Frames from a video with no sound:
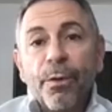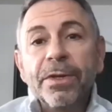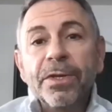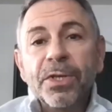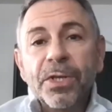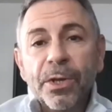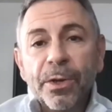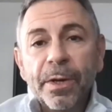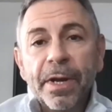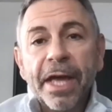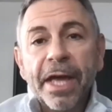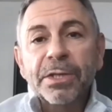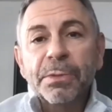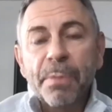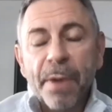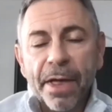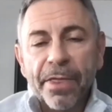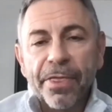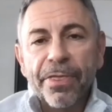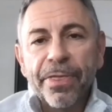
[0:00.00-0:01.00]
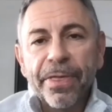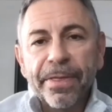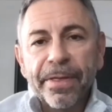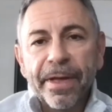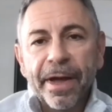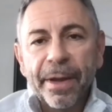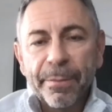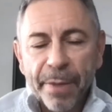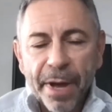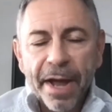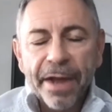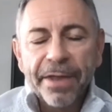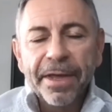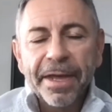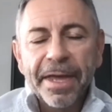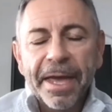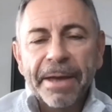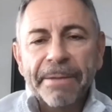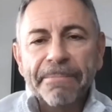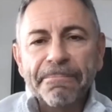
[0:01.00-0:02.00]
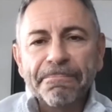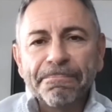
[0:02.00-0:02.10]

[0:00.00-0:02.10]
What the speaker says: to seeing you next month on Behind the Game.